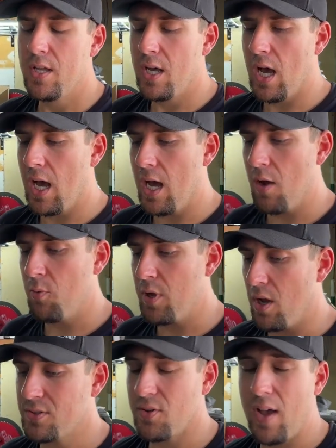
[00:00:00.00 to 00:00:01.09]
We
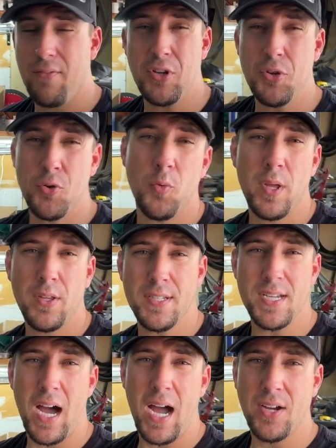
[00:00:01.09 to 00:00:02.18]
also have a new wheel and
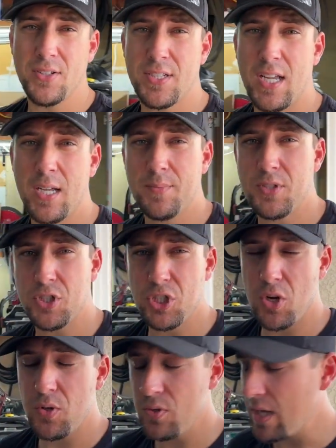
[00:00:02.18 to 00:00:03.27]
tire setup to
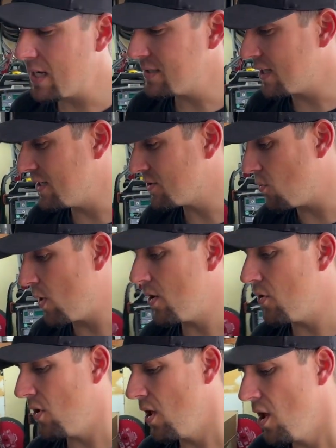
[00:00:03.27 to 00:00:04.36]
show you guys as
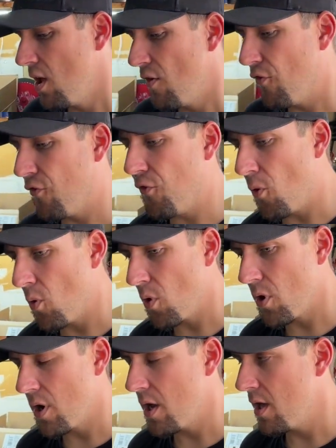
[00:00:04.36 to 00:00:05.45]
well
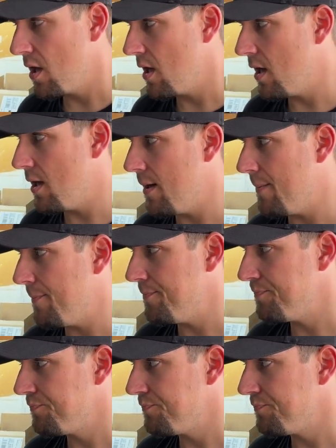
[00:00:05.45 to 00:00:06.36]
for not